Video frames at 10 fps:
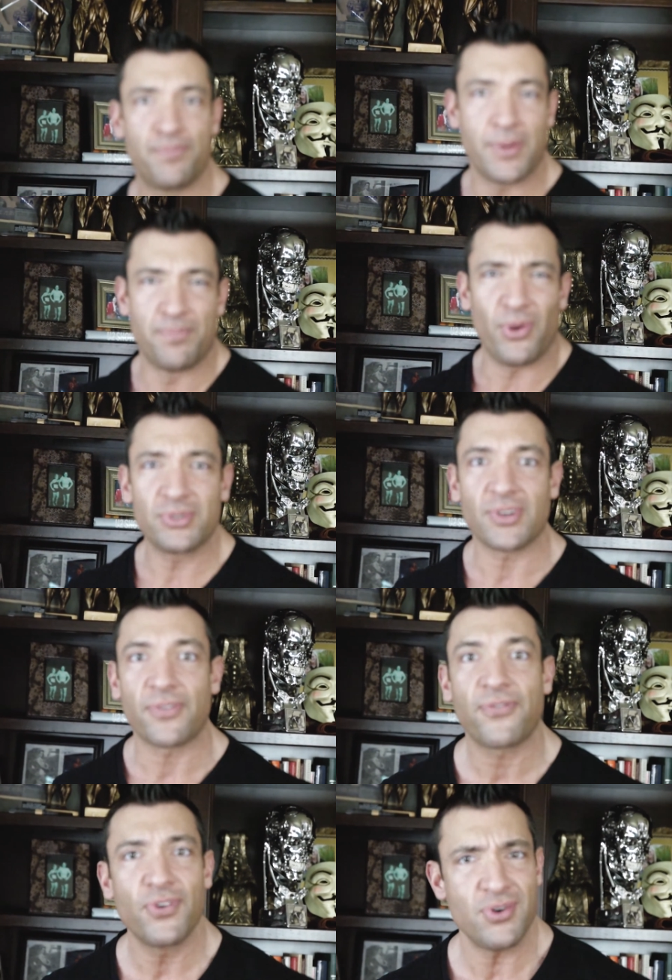put bowls of
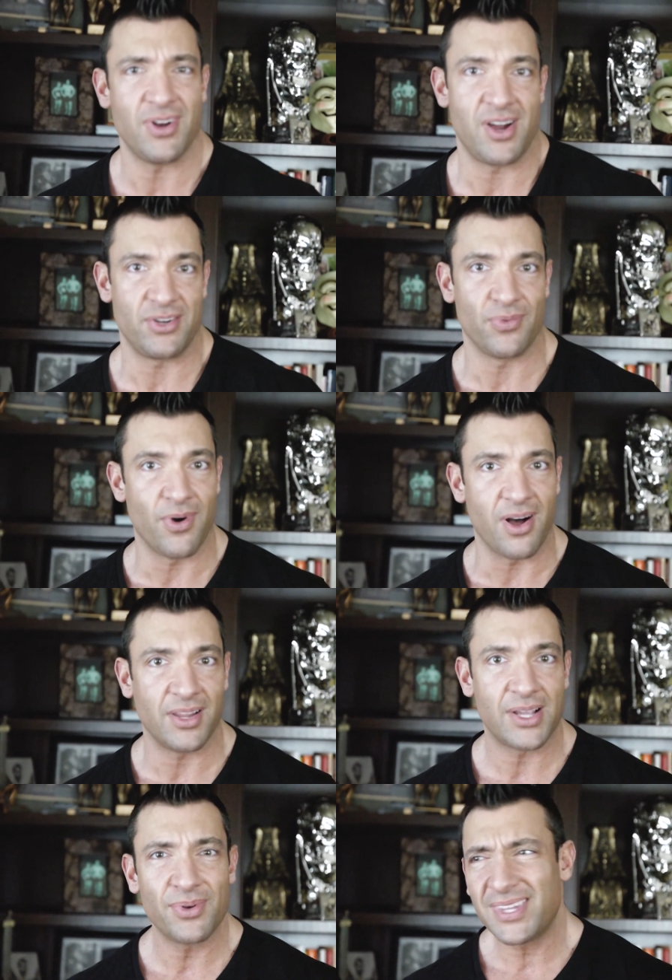fruit on your wall.
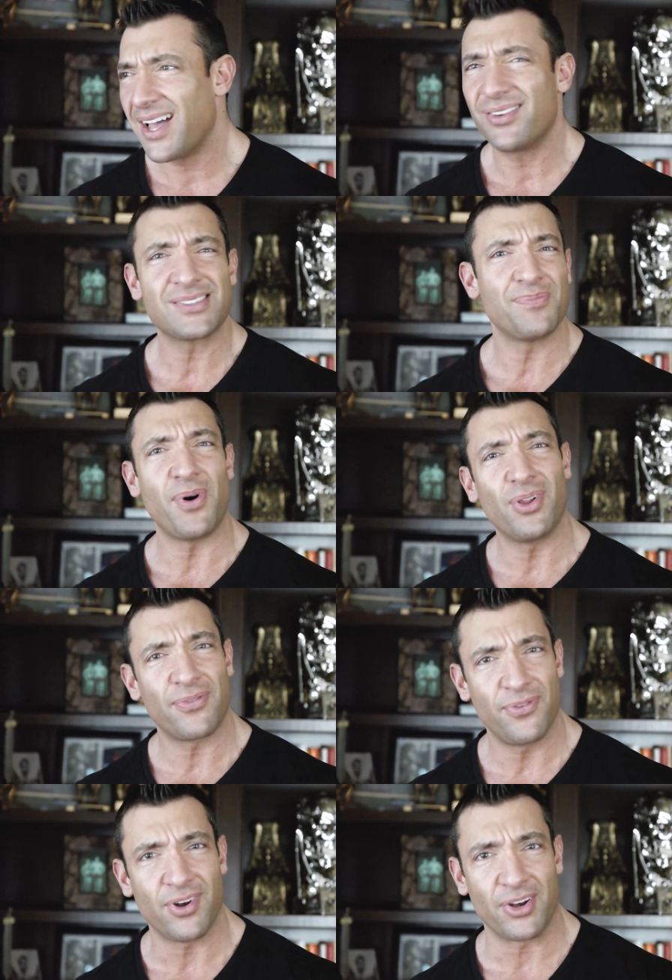Like, what the hell is the bowl of
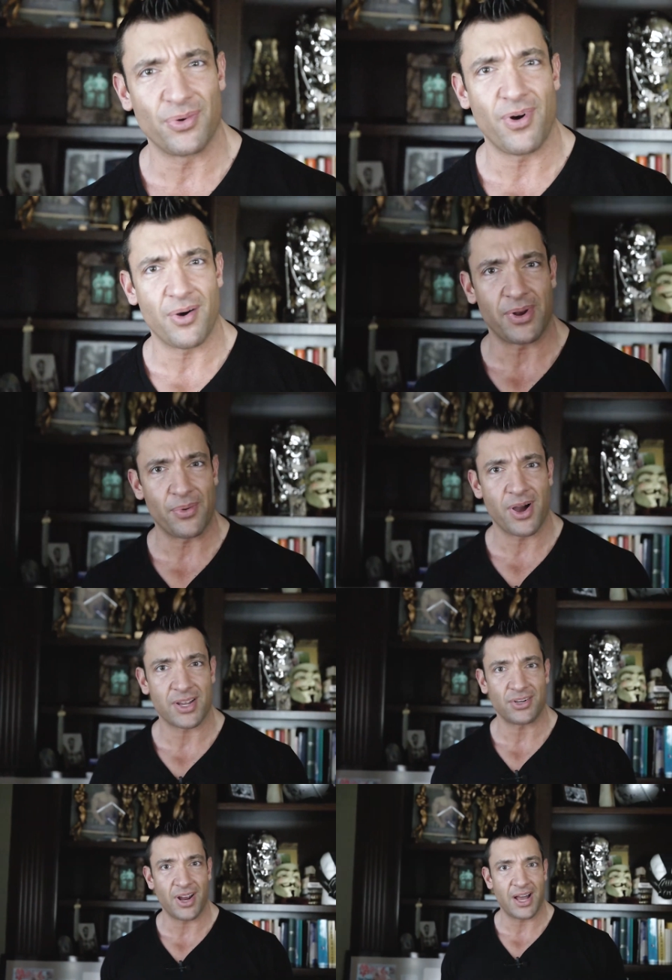fruit on your wall when I walk into your